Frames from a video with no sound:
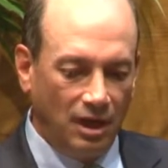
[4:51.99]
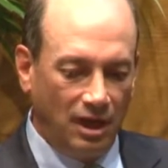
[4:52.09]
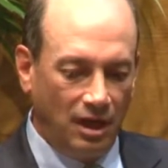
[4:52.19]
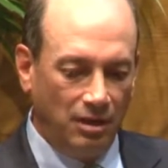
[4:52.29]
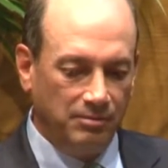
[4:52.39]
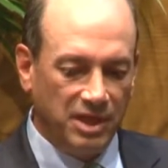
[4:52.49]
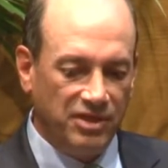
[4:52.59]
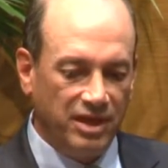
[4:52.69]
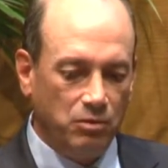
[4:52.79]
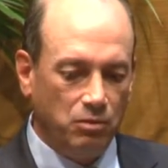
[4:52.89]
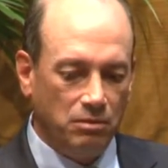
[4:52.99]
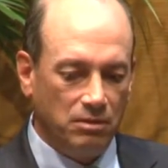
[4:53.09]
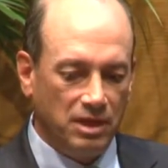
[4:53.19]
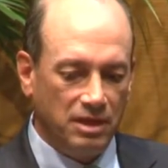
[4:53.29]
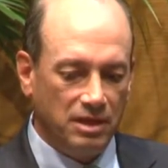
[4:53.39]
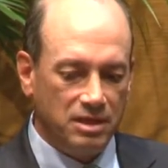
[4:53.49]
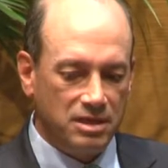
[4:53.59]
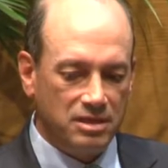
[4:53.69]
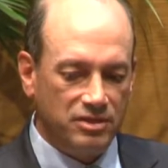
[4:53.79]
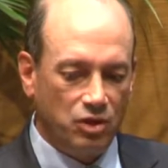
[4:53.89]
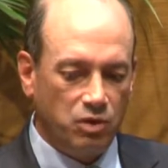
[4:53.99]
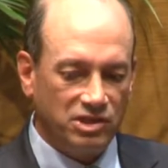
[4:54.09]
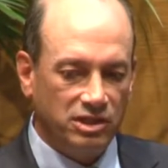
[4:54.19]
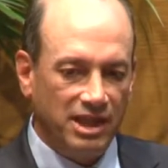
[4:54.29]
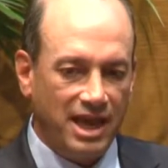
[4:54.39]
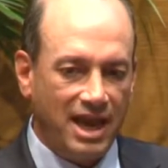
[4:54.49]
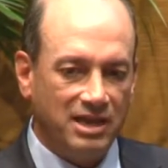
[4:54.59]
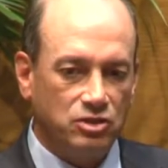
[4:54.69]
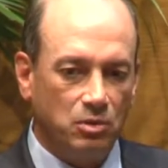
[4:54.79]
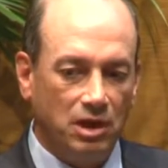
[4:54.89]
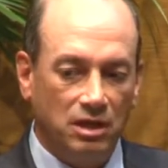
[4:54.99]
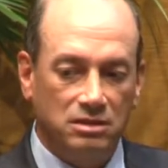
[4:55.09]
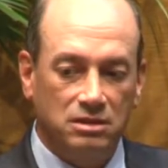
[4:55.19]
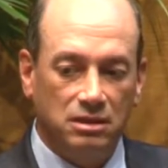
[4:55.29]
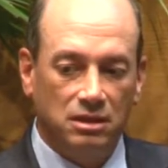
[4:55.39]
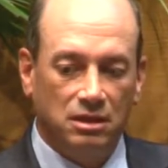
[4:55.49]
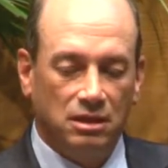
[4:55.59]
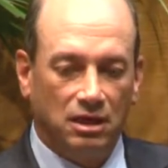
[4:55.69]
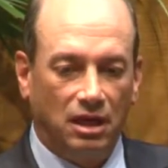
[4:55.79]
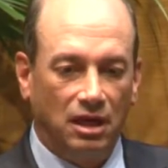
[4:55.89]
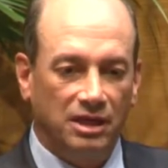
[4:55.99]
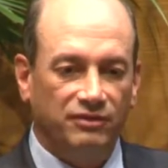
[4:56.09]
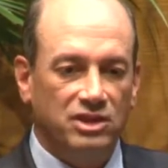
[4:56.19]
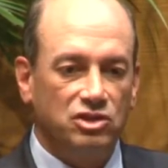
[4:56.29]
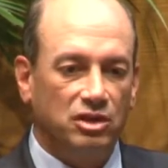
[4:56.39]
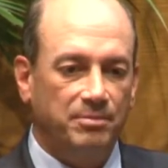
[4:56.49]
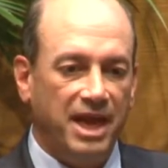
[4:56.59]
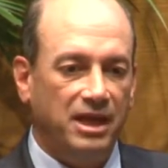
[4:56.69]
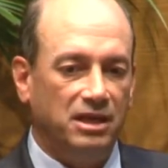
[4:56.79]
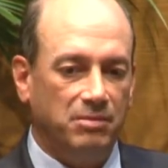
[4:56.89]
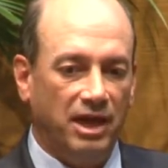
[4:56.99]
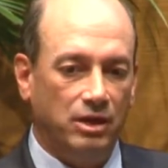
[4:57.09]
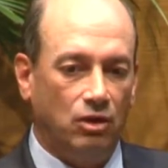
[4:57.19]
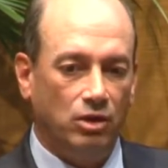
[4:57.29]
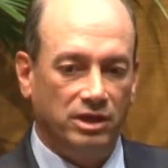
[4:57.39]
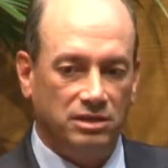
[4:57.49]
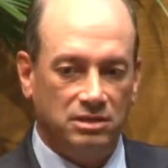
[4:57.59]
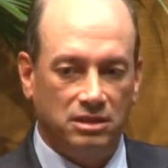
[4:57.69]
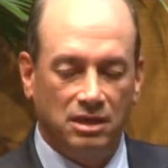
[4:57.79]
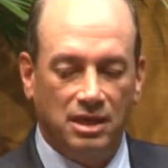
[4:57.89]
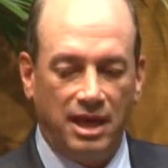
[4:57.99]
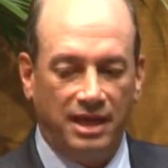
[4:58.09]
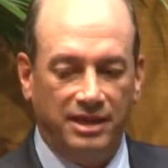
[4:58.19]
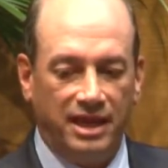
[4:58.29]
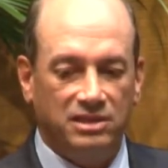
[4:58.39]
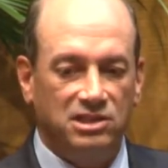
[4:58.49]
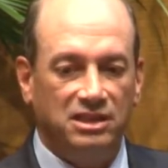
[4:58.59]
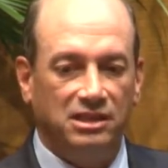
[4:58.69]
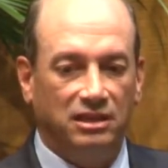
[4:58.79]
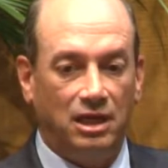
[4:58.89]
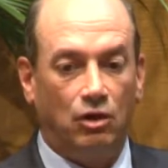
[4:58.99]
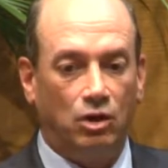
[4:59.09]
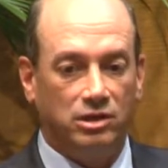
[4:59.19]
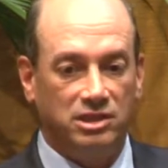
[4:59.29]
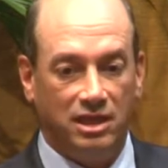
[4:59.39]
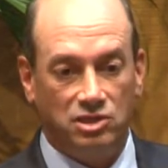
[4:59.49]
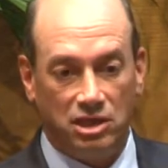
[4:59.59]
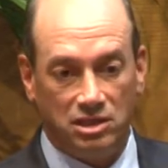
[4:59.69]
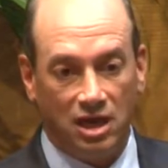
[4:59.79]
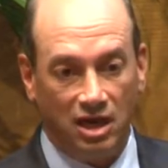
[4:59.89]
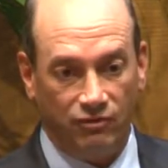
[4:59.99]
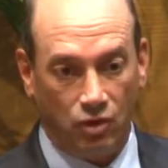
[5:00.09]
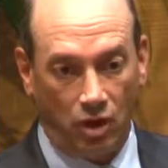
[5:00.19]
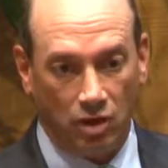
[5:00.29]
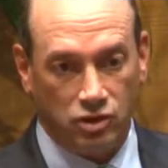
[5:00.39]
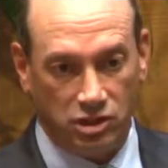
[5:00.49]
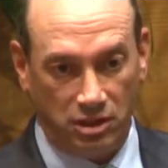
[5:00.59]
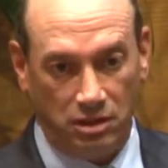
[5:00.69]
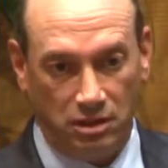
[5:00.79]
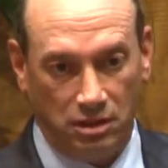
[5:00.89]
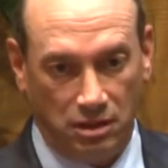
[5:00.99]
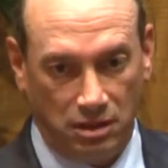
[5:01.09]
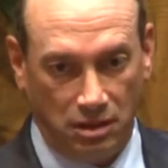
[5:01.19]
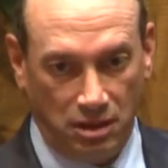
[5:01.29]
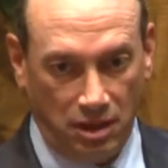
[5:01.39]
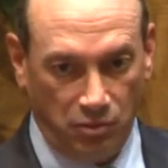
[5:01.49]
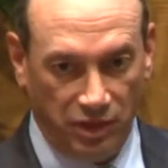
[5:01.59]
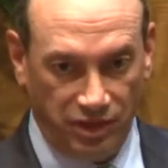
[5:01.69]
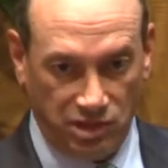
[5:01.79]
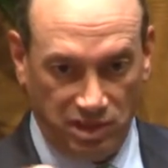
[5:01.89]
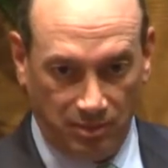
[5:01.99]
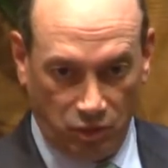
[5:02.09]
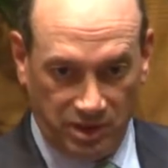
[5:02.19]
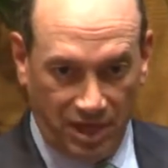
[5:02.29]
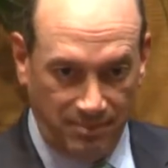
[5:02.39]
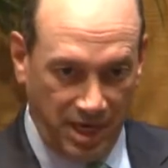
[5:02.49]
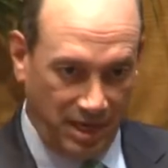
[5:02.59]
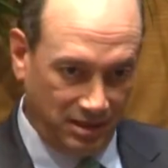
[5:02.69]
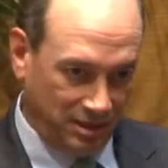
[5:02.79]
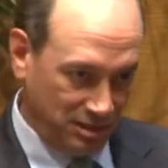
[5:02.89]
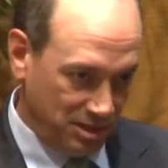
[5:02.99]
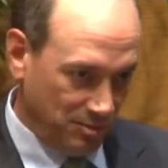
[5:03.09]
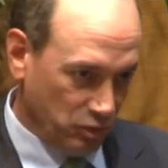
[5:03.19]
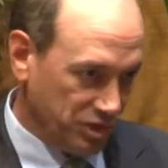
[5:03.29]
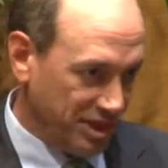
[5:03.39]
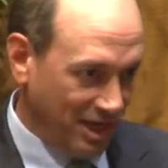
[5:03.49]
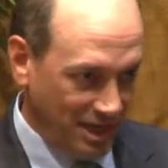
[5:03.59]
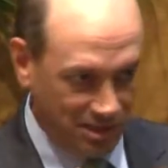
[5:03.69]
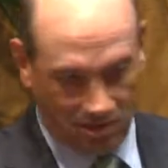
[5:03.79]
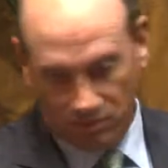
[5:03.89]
the question they asked was, if they saw a painting by an artist and they had seen that that artist had just gone for auction with a similar type painting, similar size,